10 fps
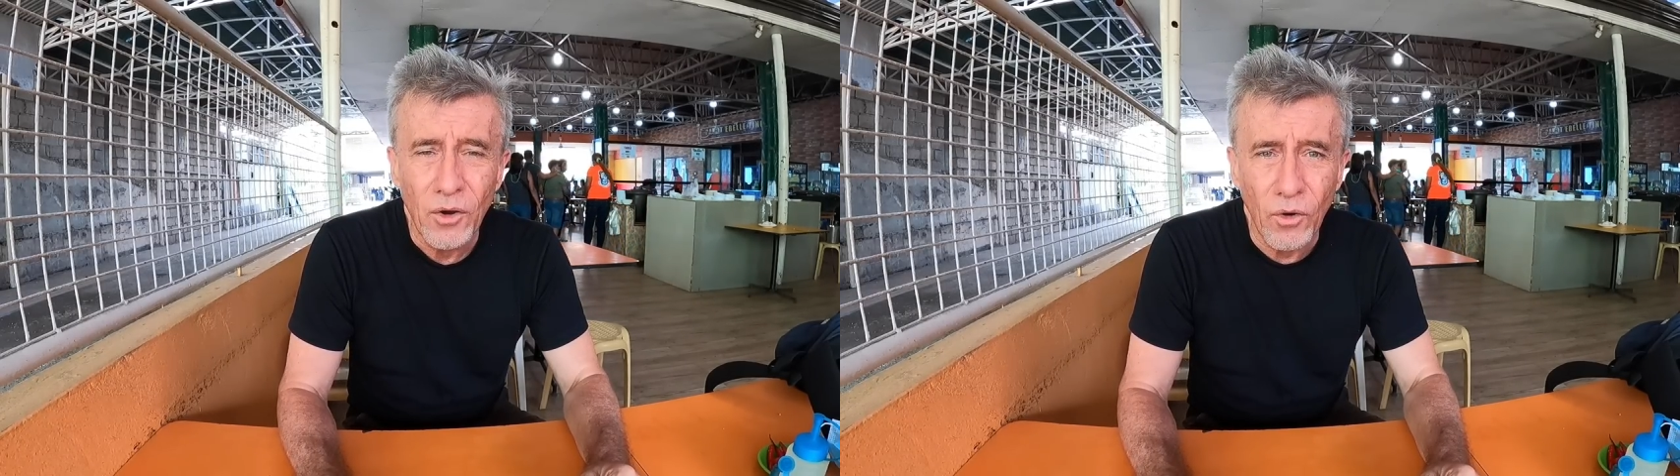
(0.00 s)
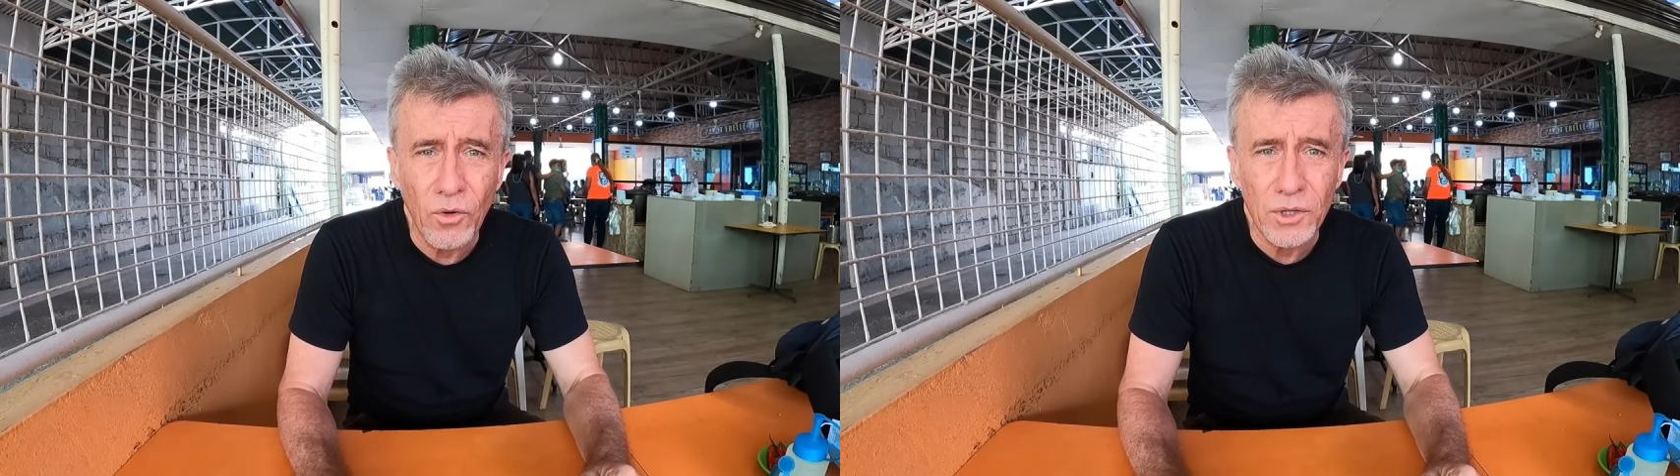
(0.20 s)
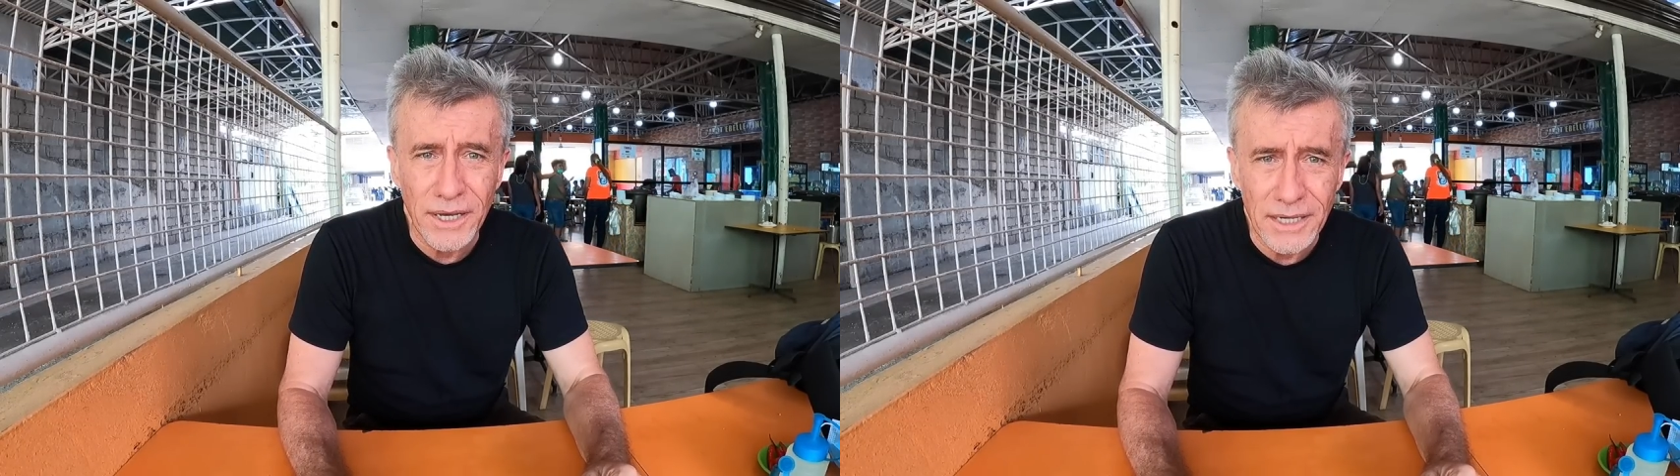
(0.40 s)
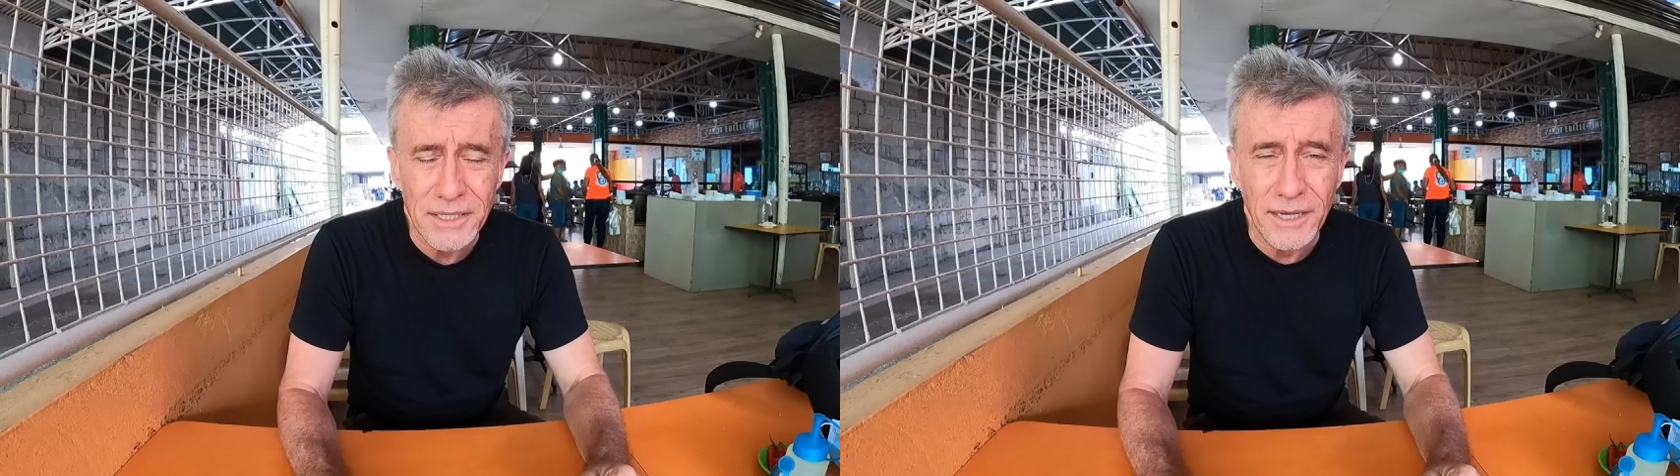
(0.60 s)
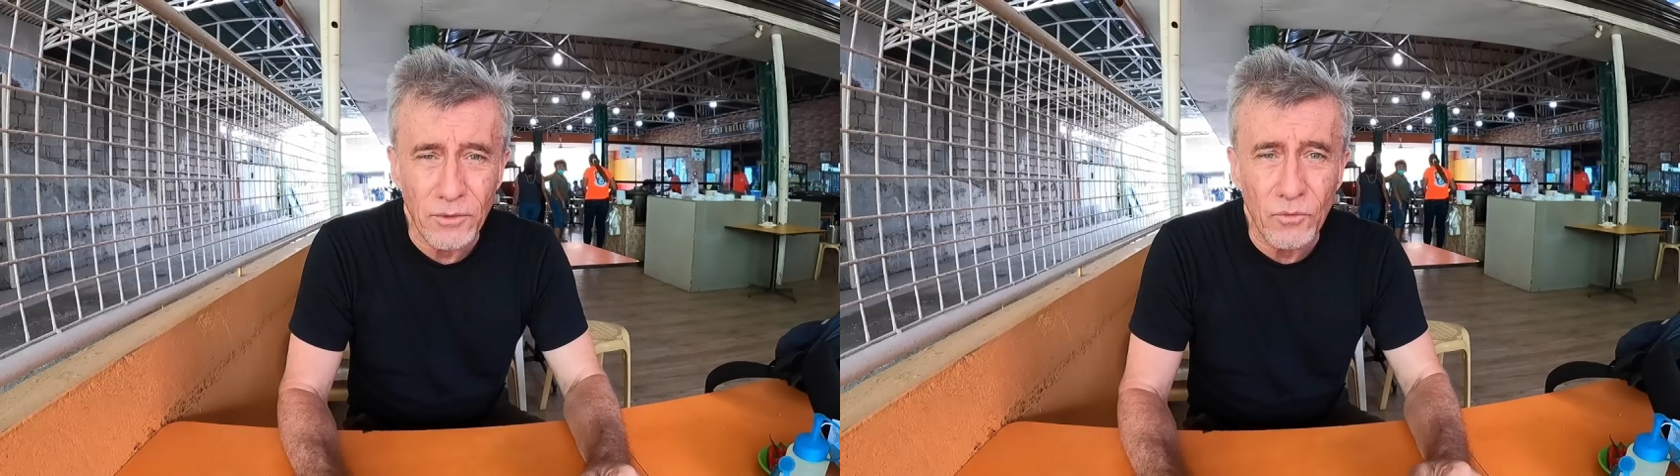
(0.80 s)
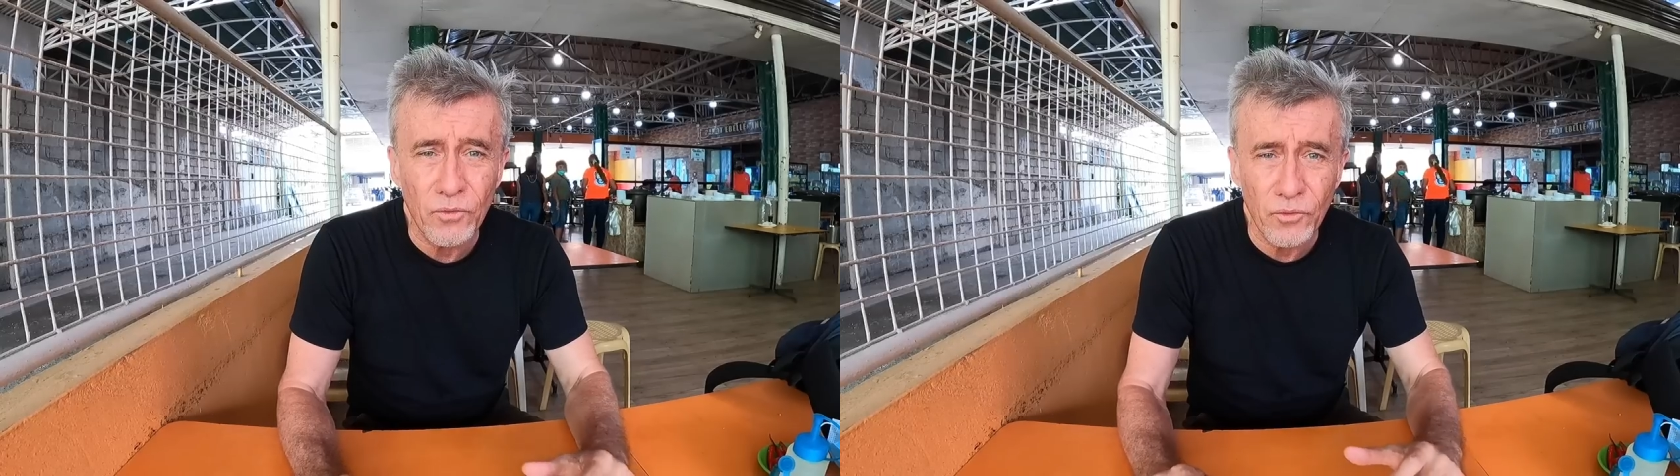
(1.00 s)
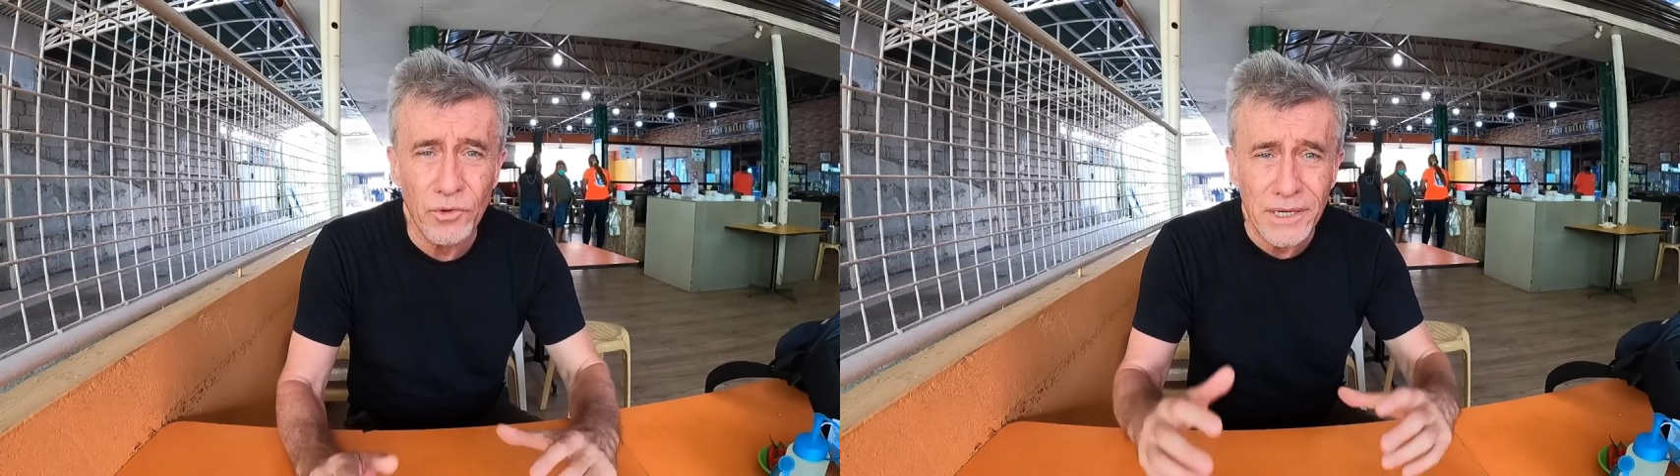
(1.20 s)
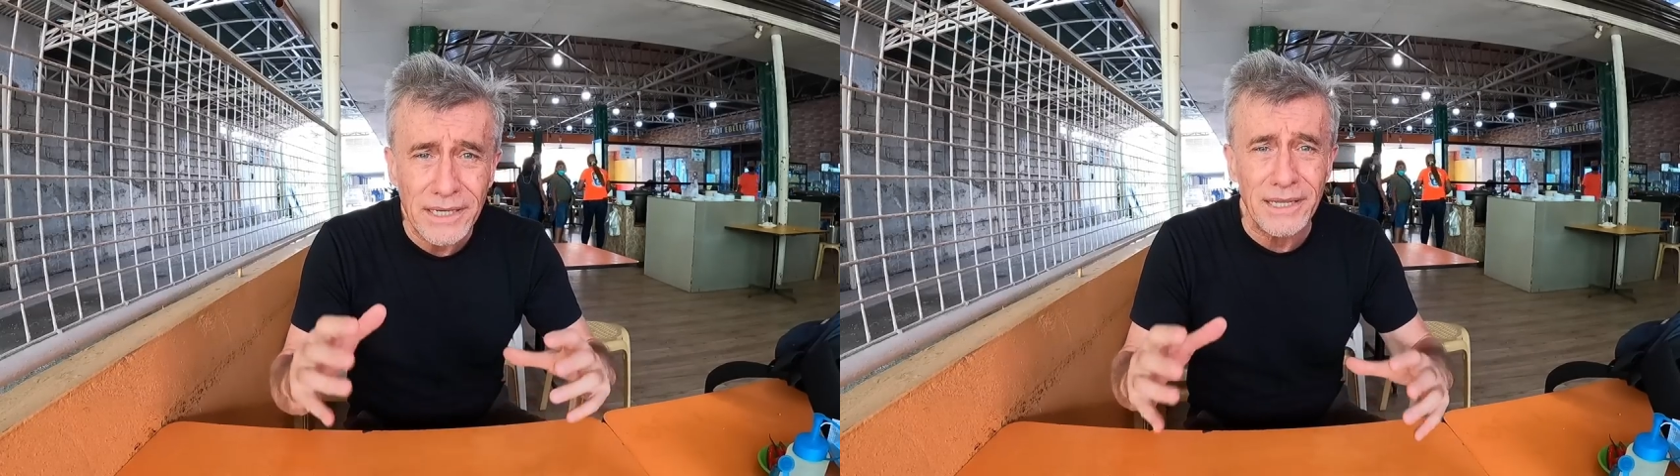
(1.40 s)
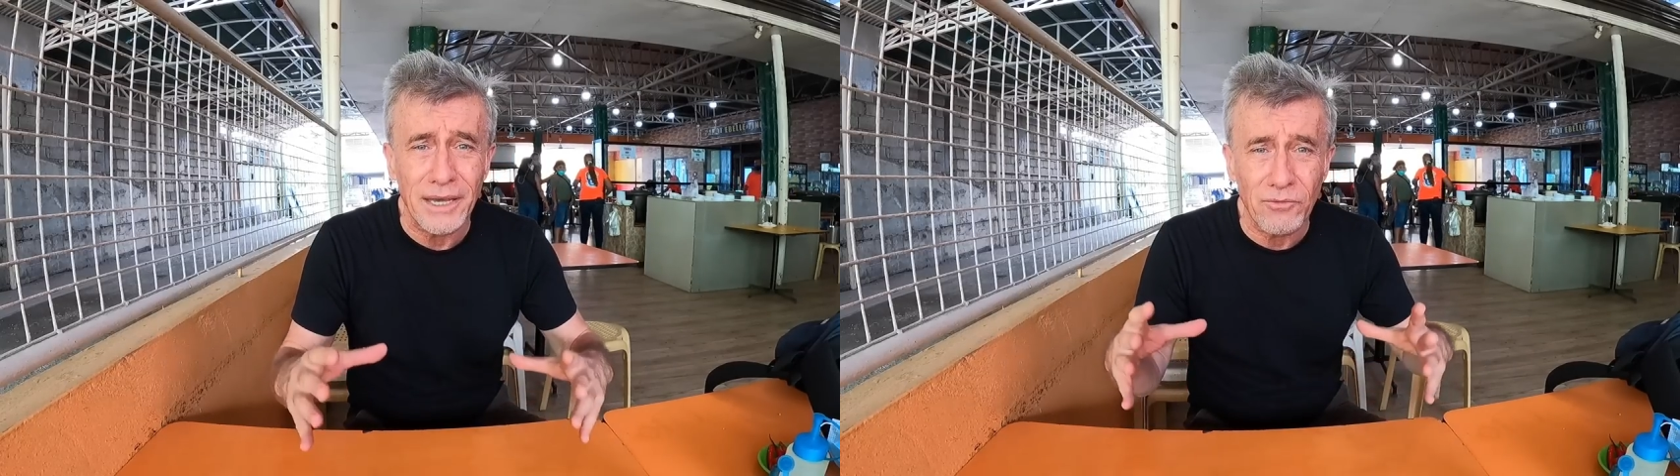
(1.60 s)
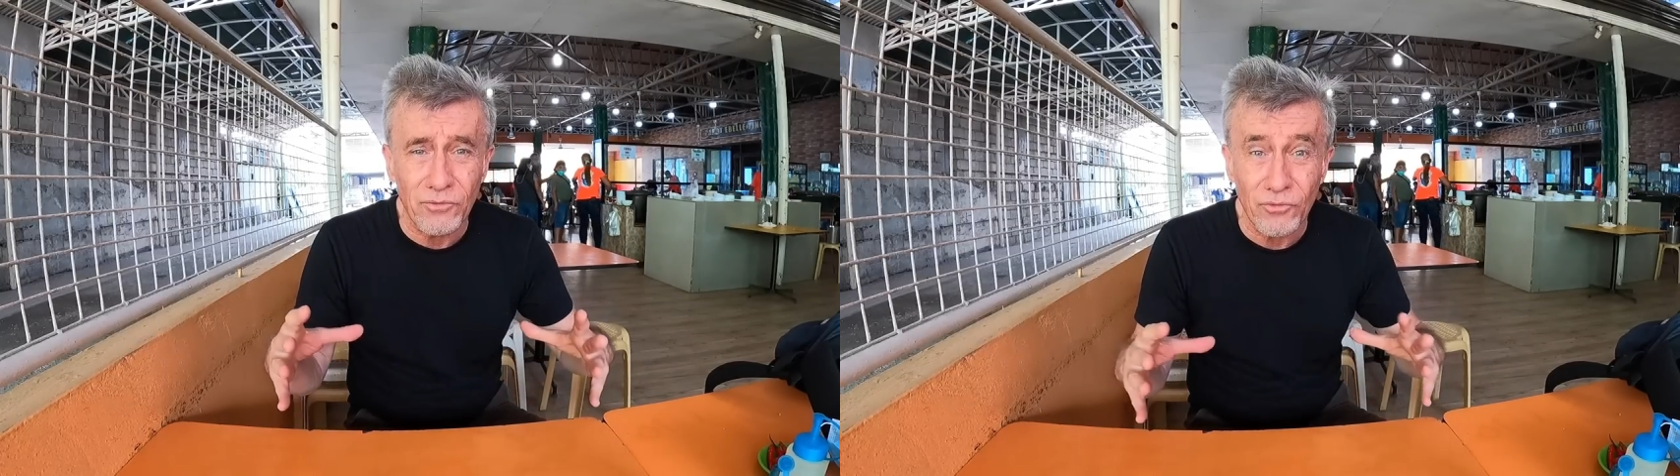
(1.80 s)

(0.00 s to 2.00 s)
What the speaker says: all eating really,